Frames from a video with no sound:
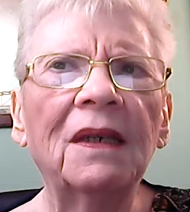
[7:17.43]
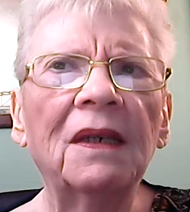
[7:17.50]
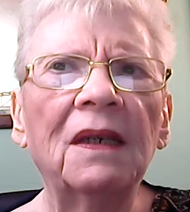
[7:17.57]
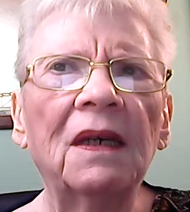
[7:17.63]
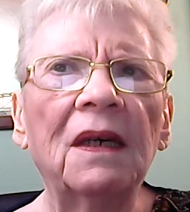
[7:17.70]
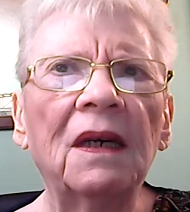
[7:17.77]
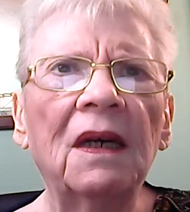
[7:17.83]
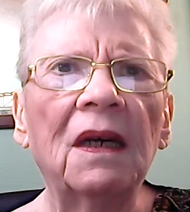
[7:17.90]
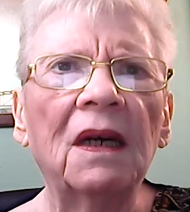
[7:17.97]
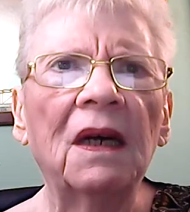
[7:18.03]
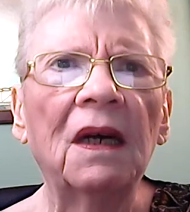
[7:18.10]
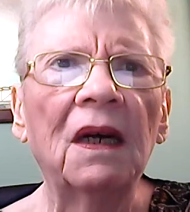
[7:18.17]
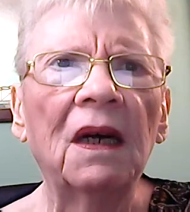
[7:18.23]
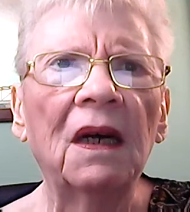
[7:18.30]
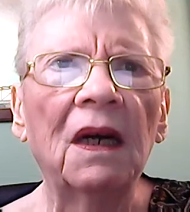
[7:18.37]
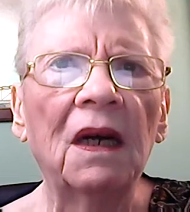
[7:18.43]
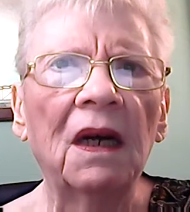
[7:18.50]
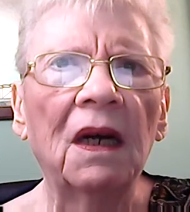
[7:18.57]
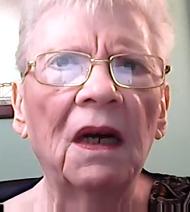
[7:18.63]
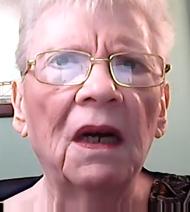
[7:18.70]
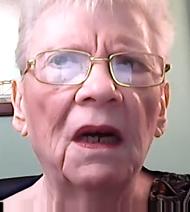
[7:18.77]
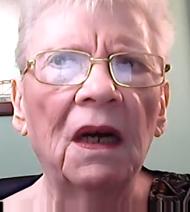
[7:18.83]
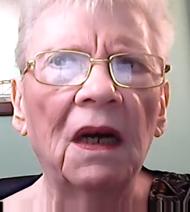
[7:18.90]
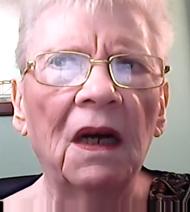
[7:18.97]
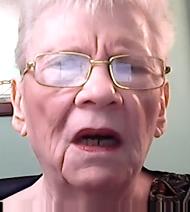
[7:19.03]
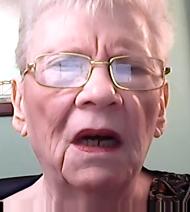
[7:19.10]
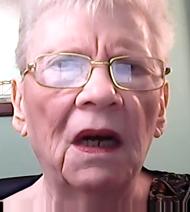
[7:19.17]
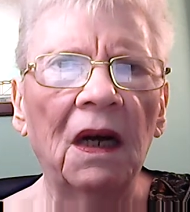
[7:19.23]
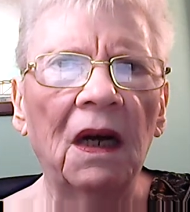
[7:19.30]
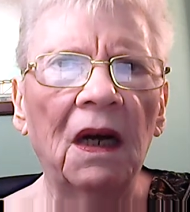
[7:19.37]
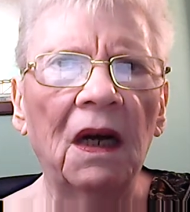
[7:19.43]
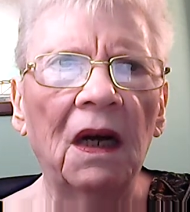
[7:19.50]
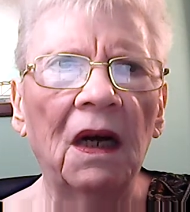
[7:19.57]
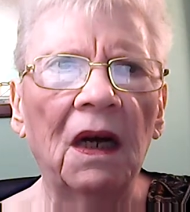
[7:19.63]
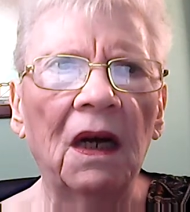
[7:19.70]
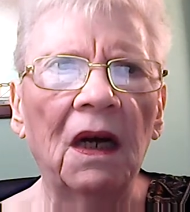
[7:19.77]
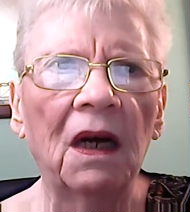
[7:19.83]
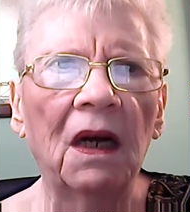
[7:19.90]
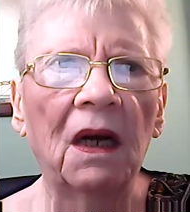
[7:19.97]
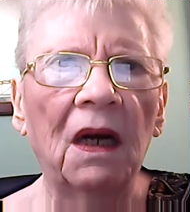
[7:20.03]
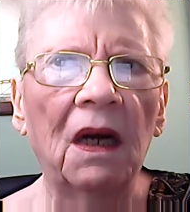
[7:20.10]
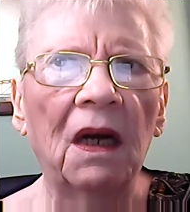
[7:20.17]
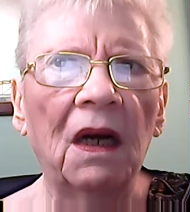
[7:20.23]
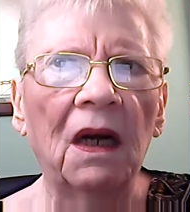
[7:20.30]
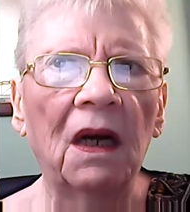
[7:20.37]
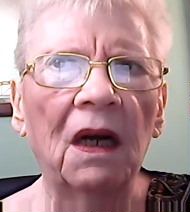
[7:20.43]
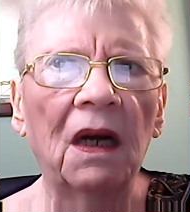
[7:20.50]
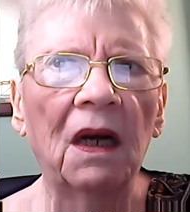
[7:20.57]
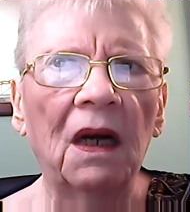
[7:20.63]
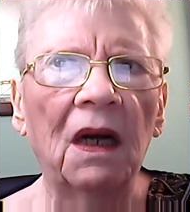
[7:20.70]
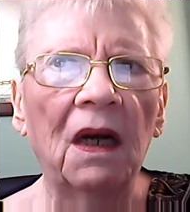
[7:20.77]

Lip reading: No one is speaking in this clip.